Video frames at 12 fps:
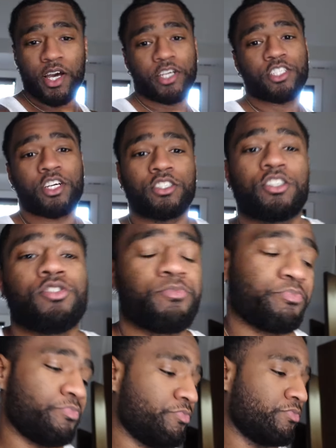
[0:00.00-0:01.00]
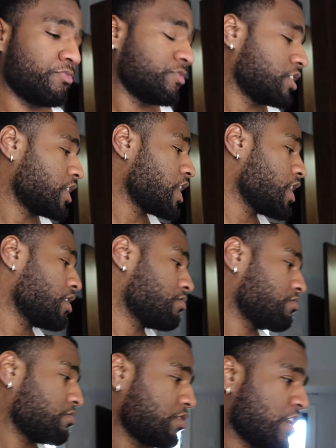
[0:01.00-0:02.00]
right, y'all. So today
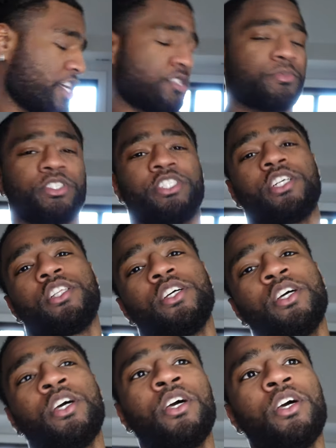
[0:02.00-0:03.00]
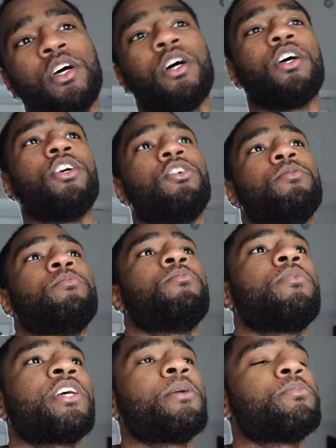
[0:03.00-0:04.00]
I just been chilling. Um,
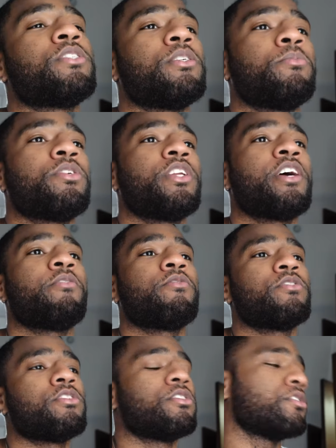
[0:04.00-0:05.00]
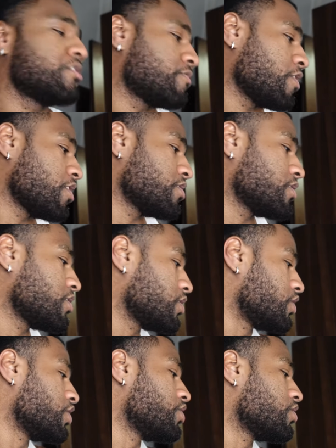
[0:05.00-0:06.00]
kept it simple today for as far as the
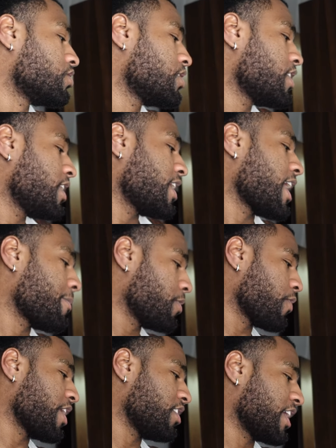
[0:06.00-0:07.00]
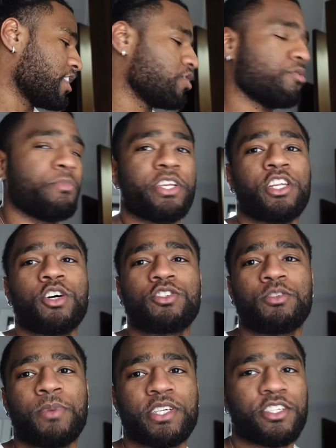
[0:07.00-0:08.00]
agenda. I be writing like little mini notes
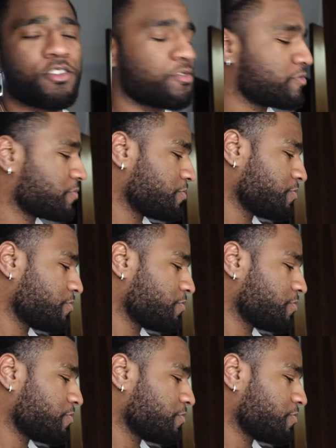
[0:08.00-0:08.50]
to myself to